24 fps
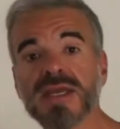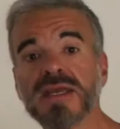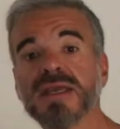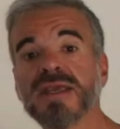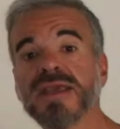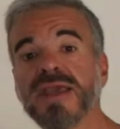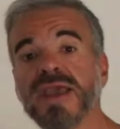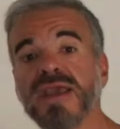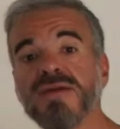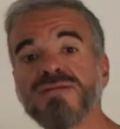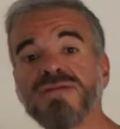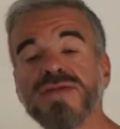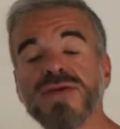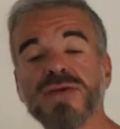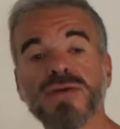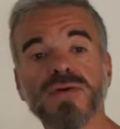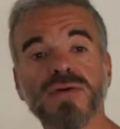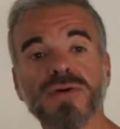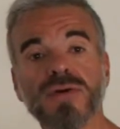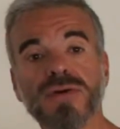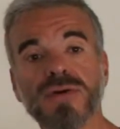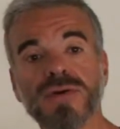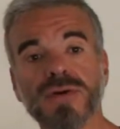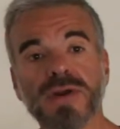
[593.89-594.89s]
Give
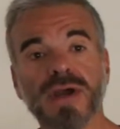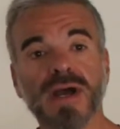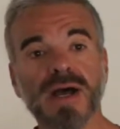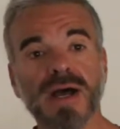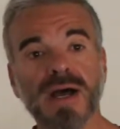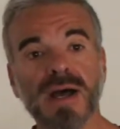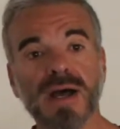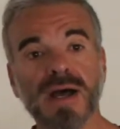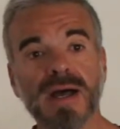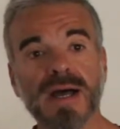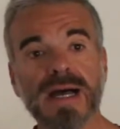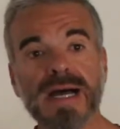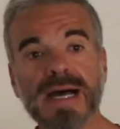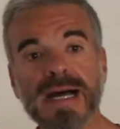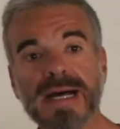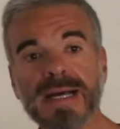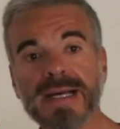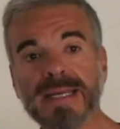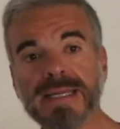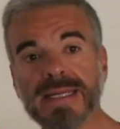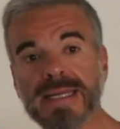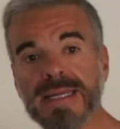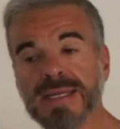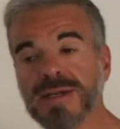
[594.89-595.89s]
your
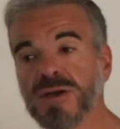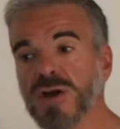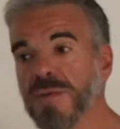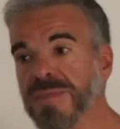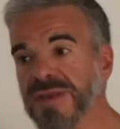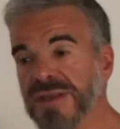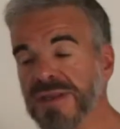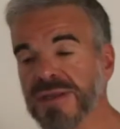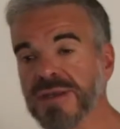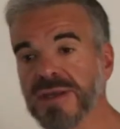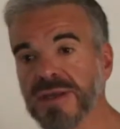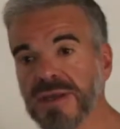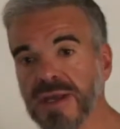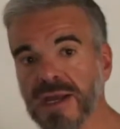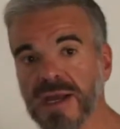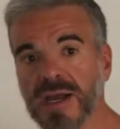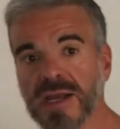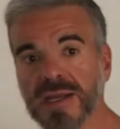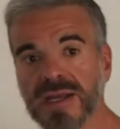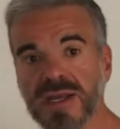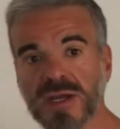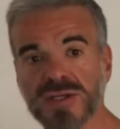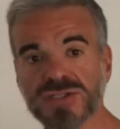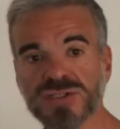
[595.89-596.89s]
incoming
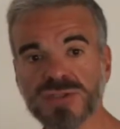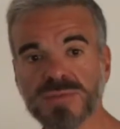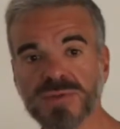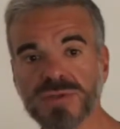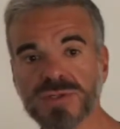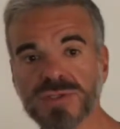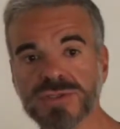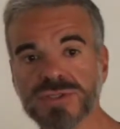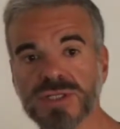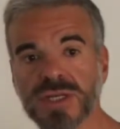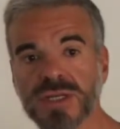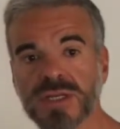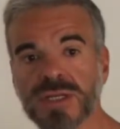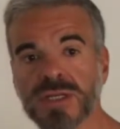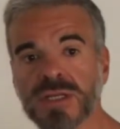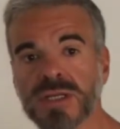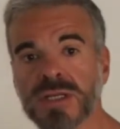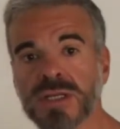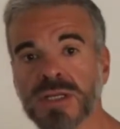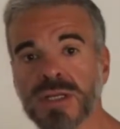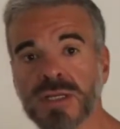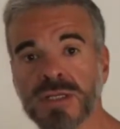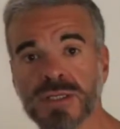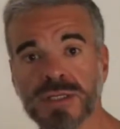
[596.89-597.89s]
customers
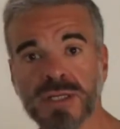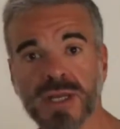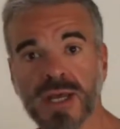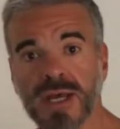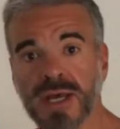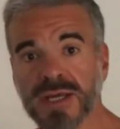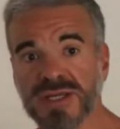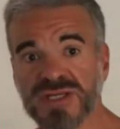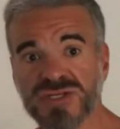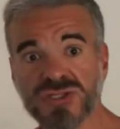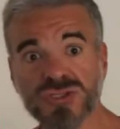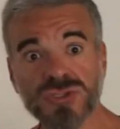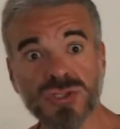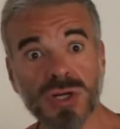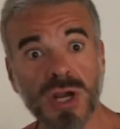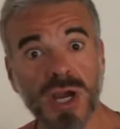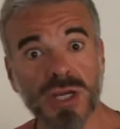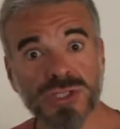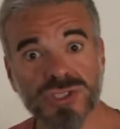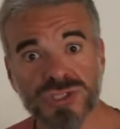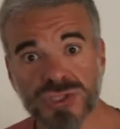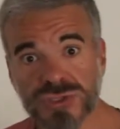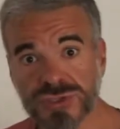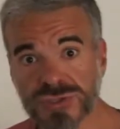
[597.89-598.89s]

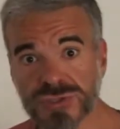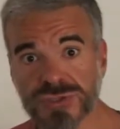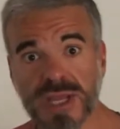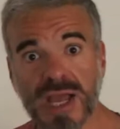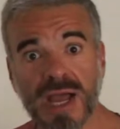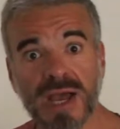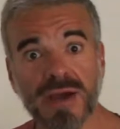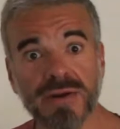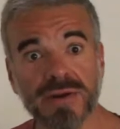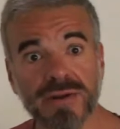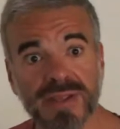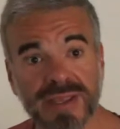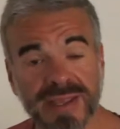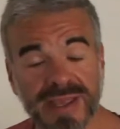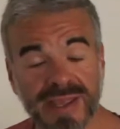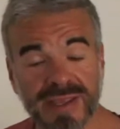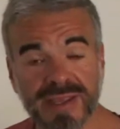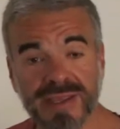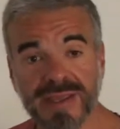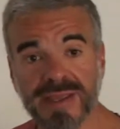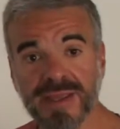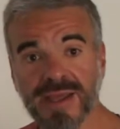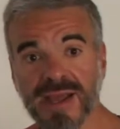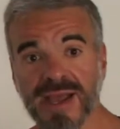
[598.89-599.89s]
instructions on how
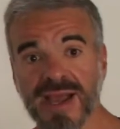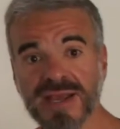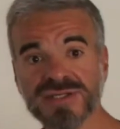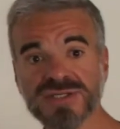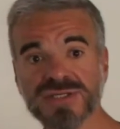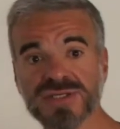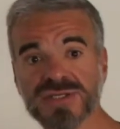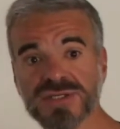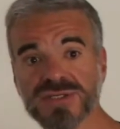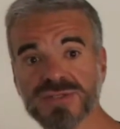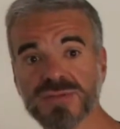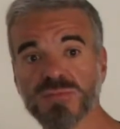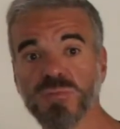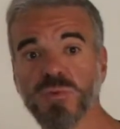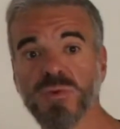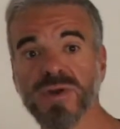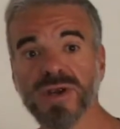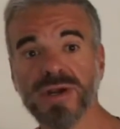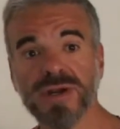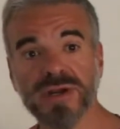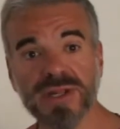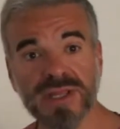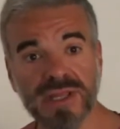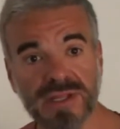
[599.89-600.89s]
to access,
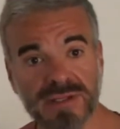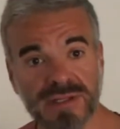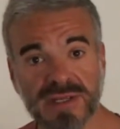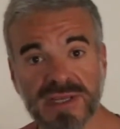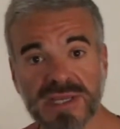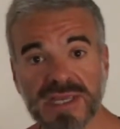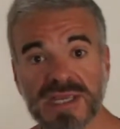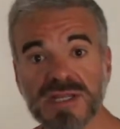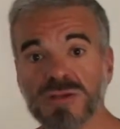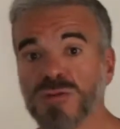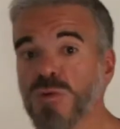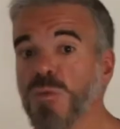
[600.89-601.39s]
where to get the key.